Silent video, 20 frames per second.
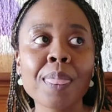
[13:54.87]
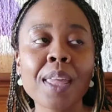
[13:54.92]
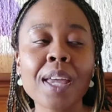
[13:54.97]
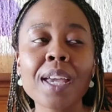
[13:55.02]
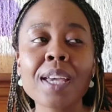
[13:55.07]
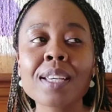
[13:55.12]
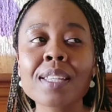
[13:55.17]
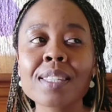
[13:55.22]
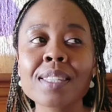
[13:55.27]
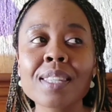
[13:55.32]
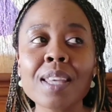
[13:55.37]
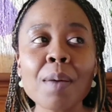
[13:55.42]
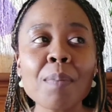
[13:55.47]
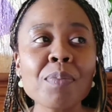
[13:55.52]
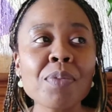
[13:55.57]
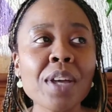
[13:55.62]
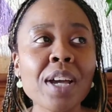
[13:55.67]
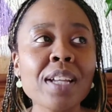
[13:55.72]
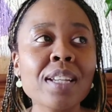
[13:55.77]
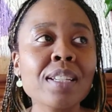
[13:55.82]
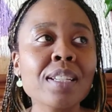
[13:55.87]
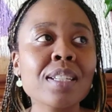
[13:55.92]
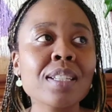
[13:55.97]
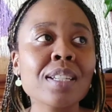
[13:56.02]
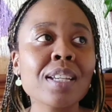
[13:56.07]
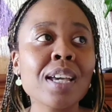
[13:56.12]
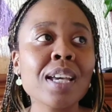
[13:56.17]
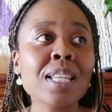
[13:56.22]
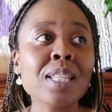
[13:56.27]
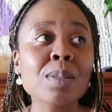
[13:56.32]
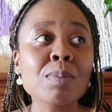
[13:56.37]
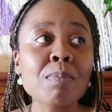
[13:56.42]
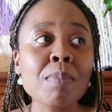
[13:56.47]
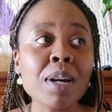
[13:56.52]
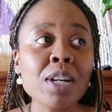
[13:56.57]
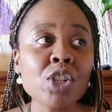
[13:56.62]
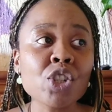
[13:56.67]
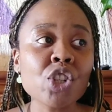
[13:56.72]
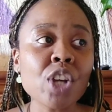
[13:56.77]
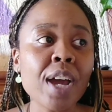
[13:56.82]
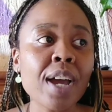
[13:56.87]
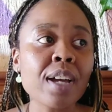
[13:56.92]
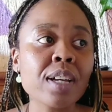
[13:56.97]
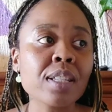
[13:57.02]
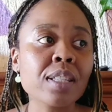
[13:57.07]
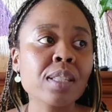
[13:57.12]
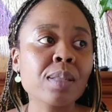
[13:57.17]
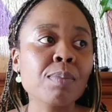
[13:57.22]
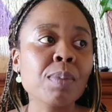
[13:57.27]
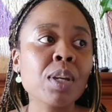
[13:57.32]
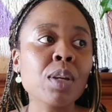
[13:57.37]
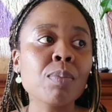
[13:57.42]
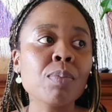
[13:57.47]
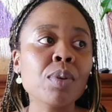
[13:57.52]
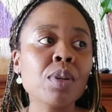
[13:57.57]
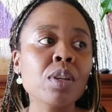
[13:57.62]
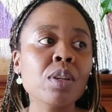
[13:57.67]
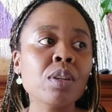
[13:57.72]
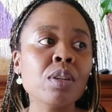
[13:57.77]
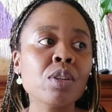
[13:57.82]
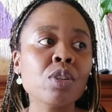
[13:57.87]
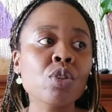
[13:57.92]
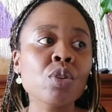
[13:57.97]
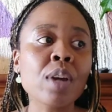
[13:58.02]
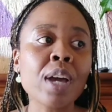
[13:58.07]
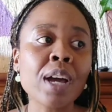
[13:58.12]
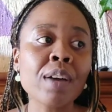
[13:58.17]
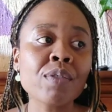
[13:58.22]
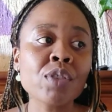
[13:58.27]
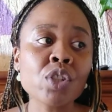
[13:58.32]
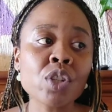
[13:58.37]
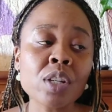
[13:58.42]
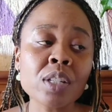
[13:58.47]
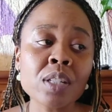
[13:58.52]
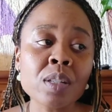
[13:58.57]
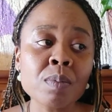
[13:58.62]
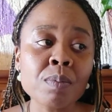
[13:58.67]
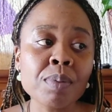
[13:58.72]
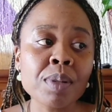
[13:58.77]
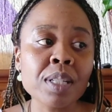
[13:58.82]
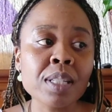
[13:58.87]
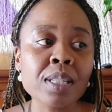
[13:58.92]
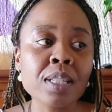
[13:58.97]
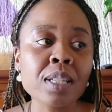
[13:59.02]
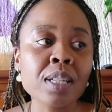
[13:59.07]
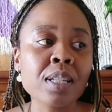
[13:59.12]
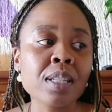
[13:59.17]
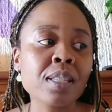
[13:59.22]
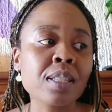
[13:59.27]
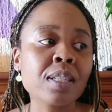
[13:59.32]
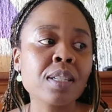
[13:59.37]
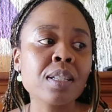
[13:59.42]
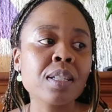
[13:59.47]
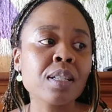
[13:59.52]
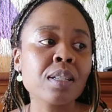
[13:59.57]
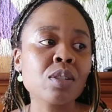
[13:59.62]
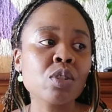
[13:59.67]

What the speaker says: accept that as much as maybe you have certain PTSD